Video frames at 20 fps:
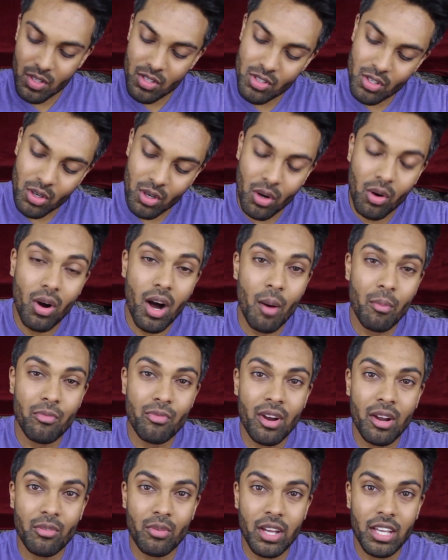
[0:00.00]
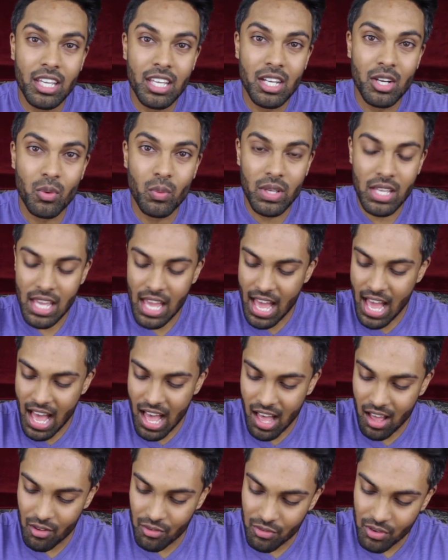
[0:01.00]
So up front right here we
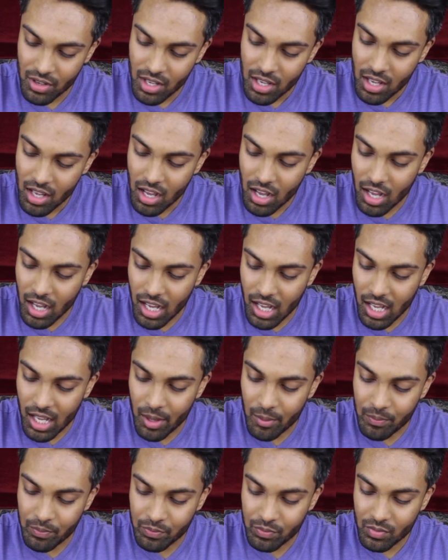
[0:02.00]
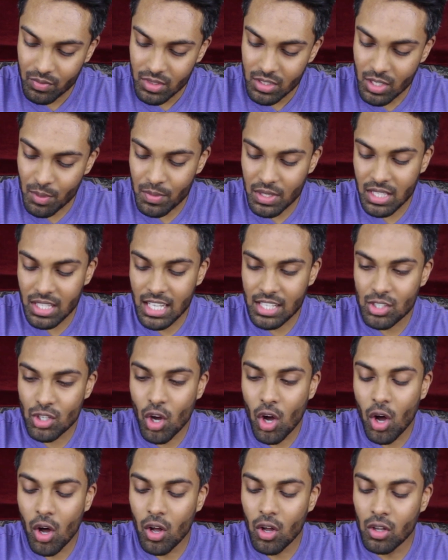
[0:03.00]
have something that's
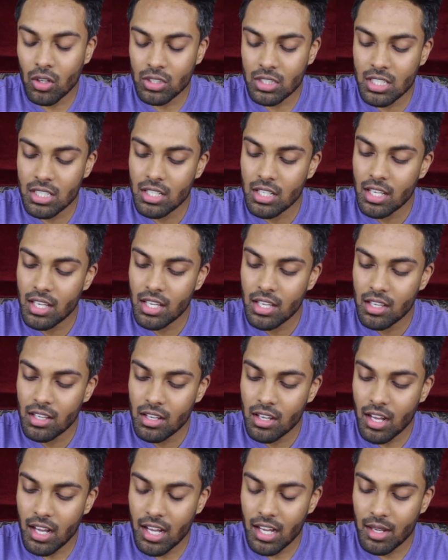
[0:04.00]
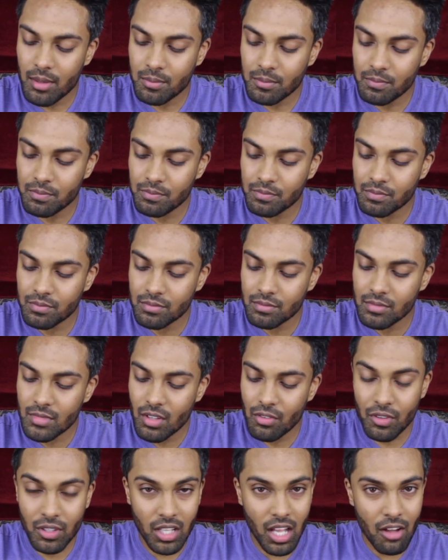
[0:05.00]
called
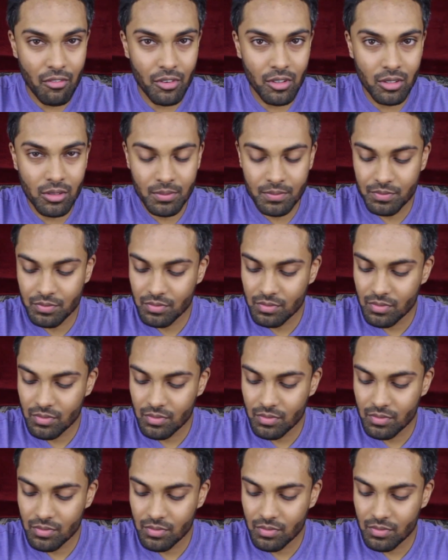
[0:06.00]
falafel.